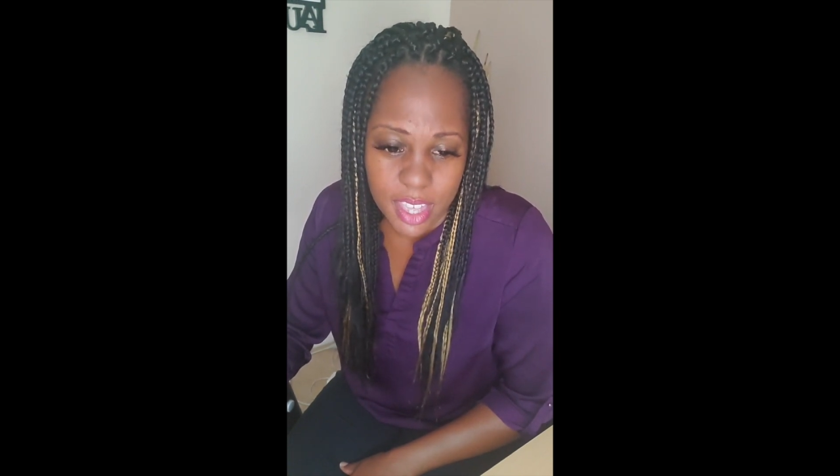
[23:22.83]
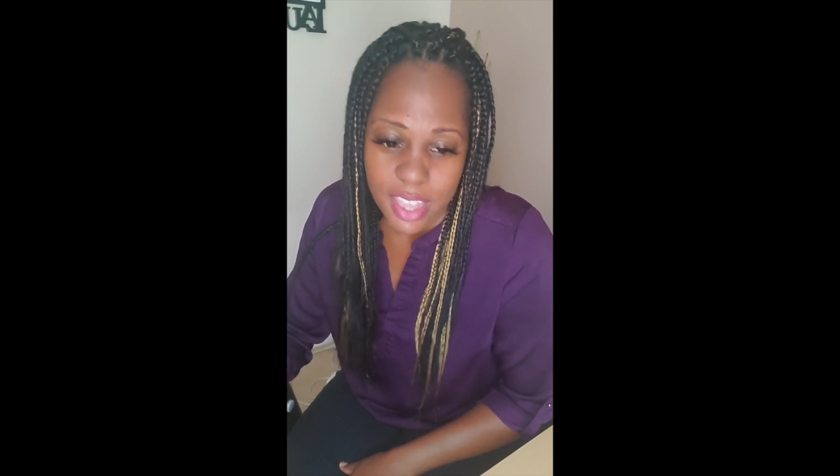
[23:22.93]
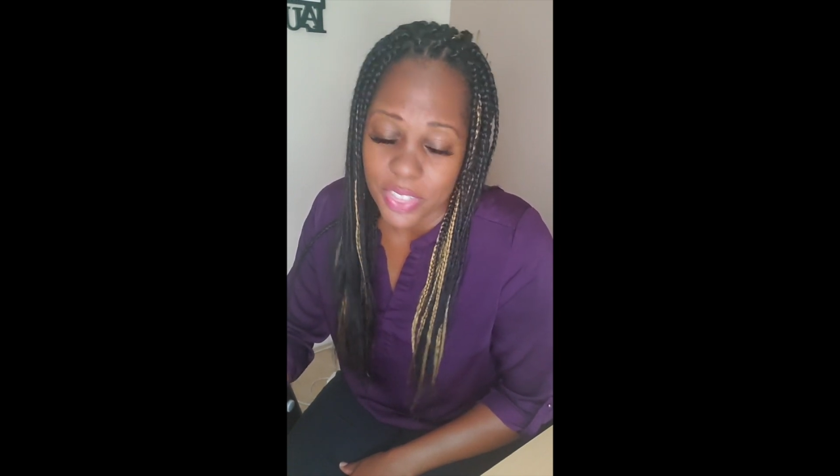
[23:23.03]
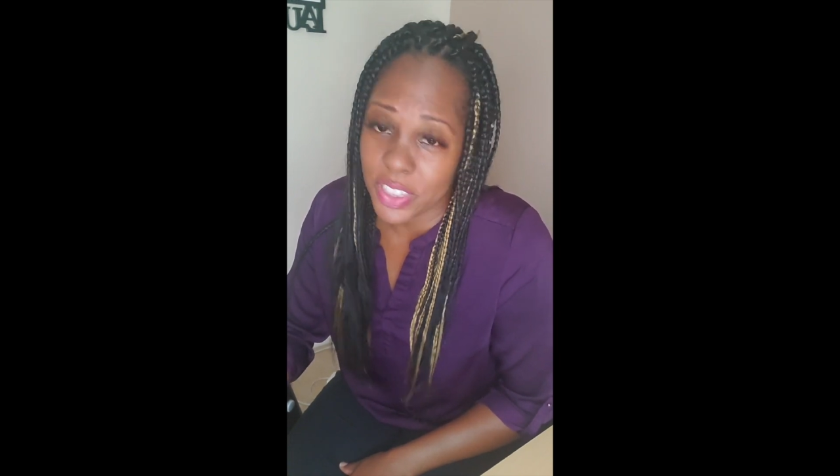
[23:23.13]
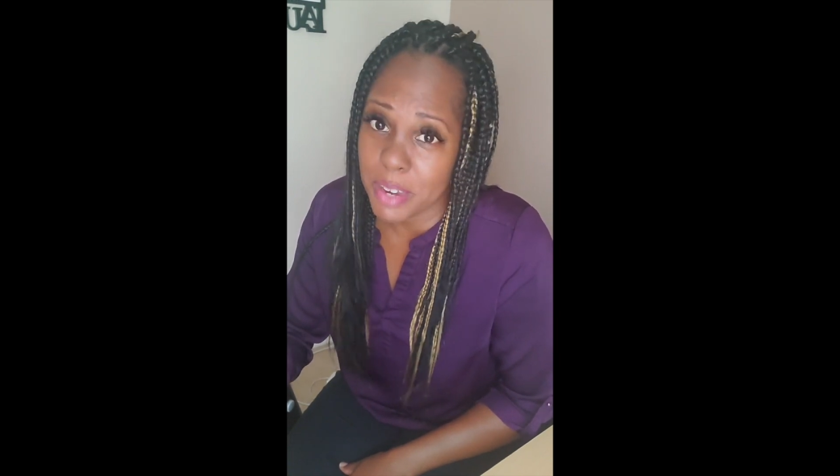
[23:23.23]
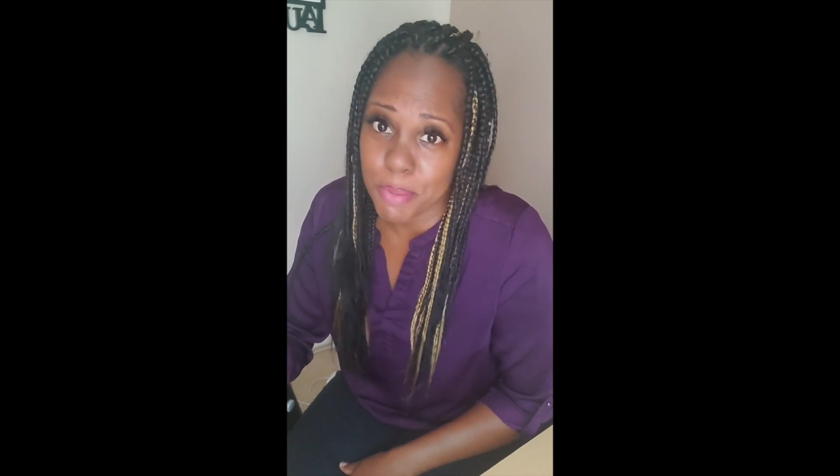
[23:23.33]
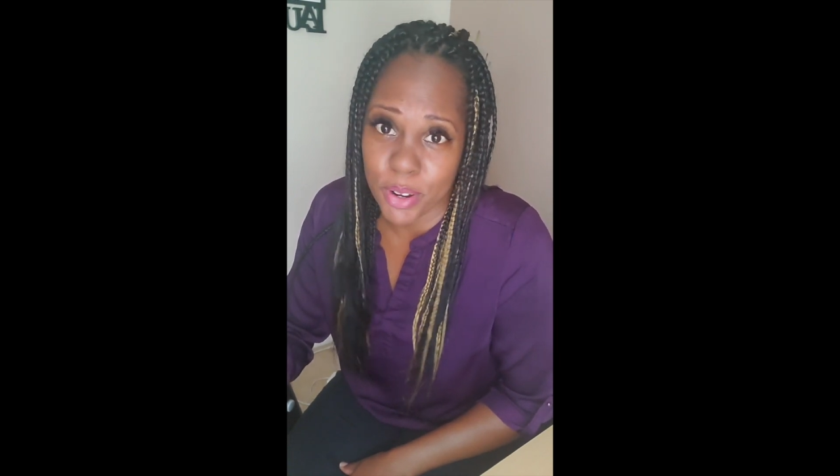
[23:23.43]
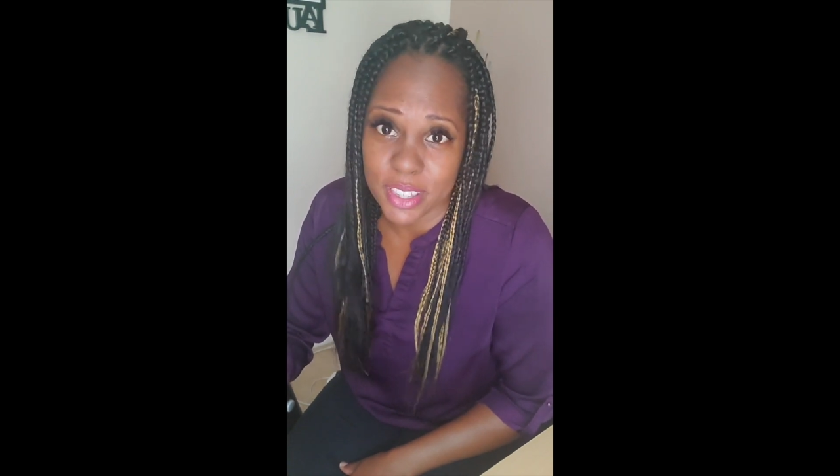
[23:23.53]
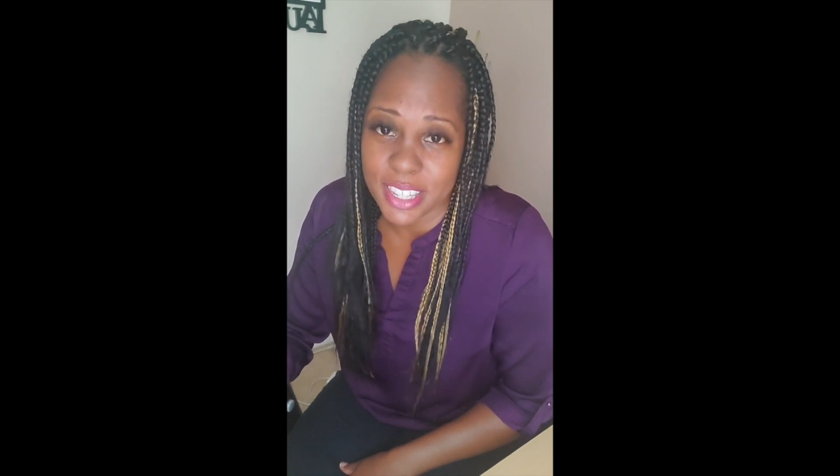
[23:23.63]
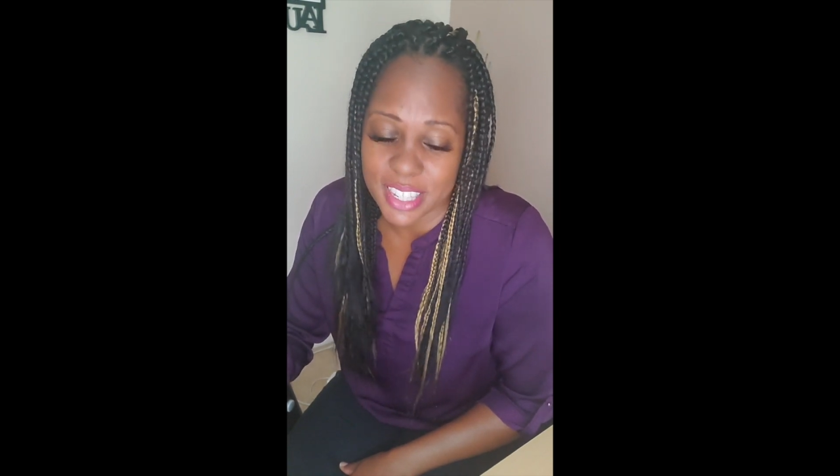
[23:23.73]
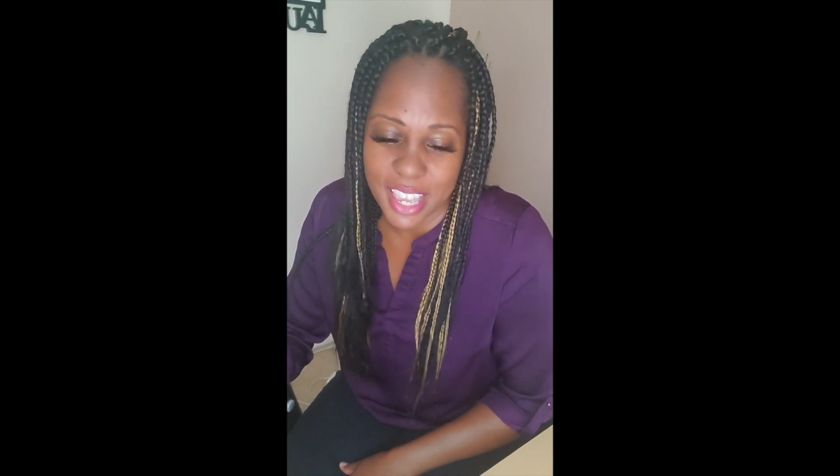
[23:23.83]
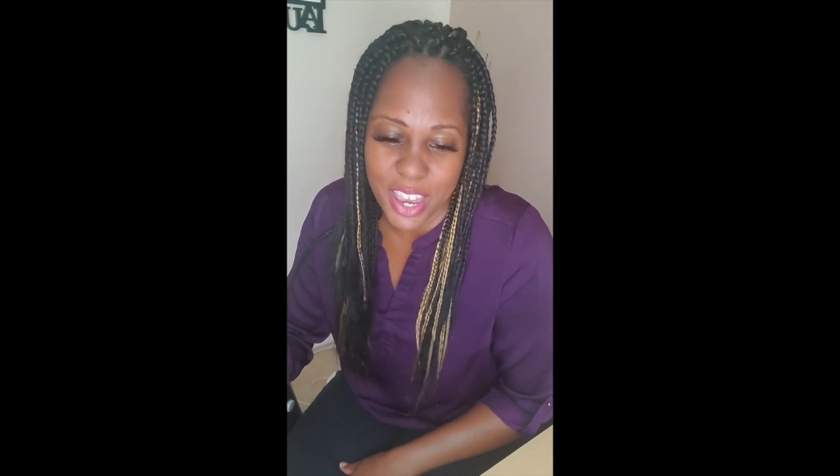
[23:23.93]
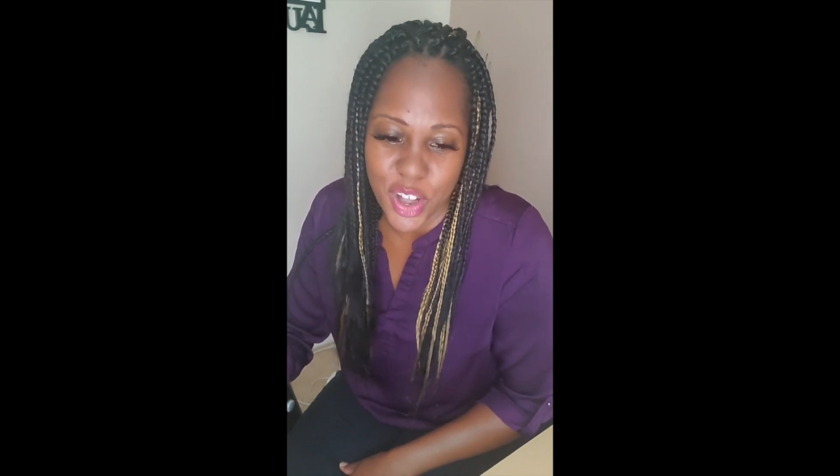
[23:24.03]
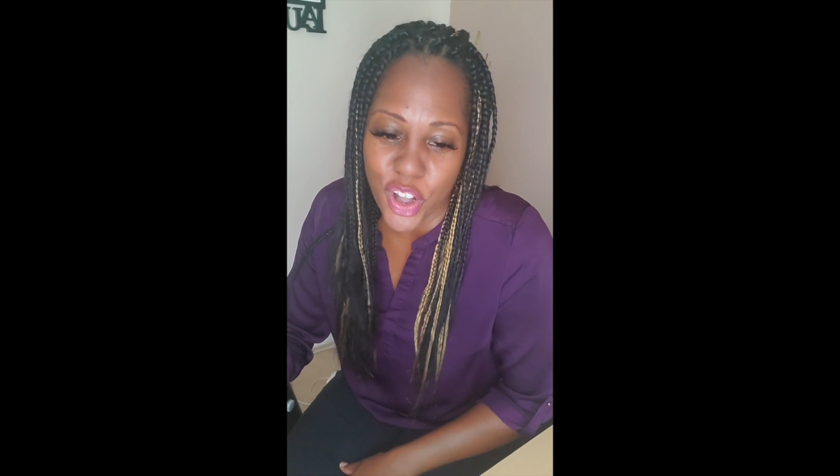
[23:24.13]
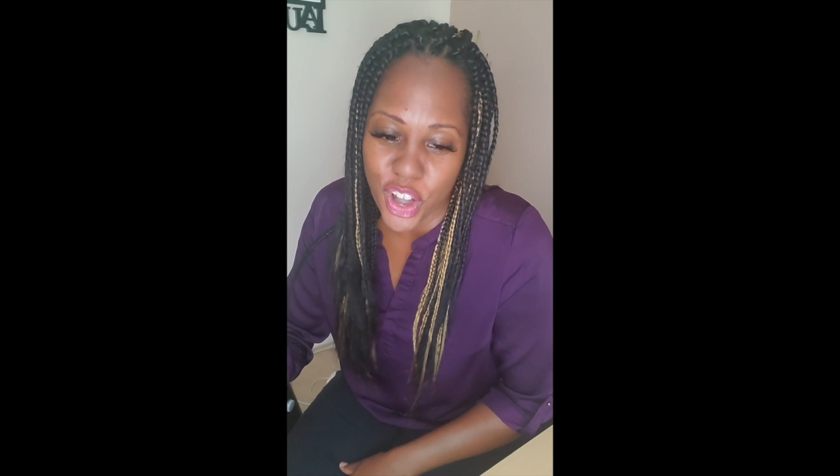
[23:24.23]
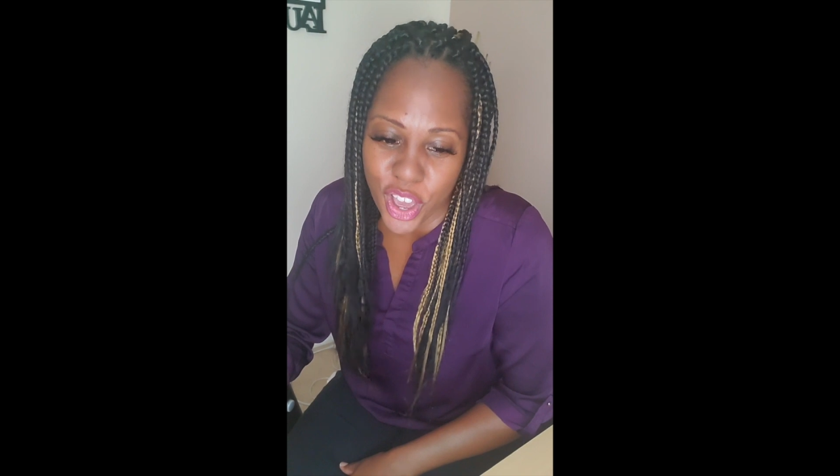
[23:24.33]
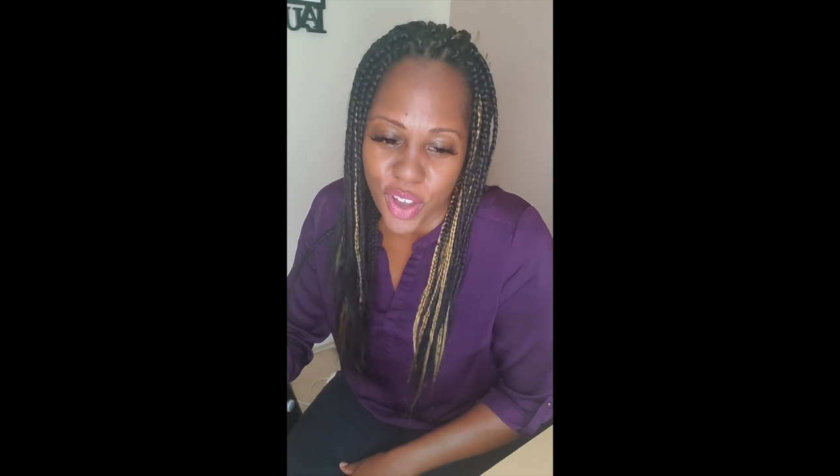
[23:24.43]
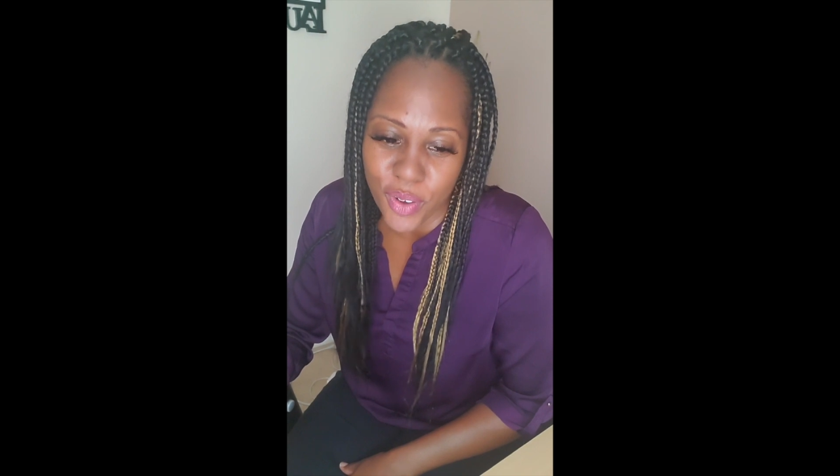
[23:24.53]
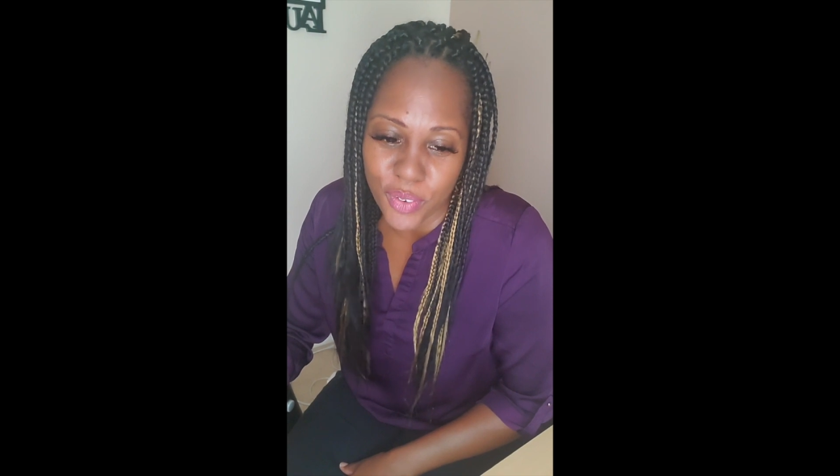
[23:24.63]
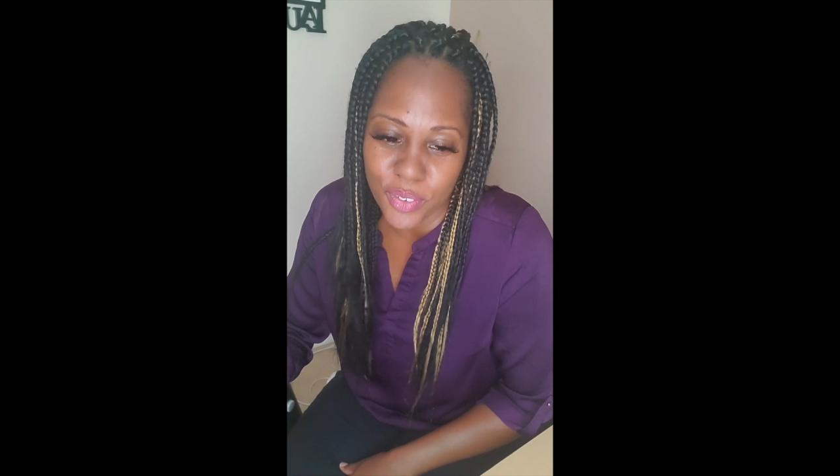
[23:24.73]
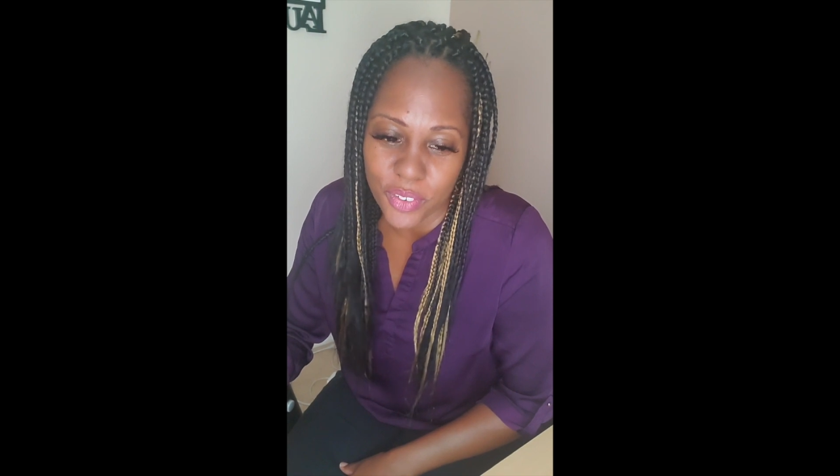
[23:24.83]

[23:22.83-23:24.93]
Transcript: Then Bertha said, no,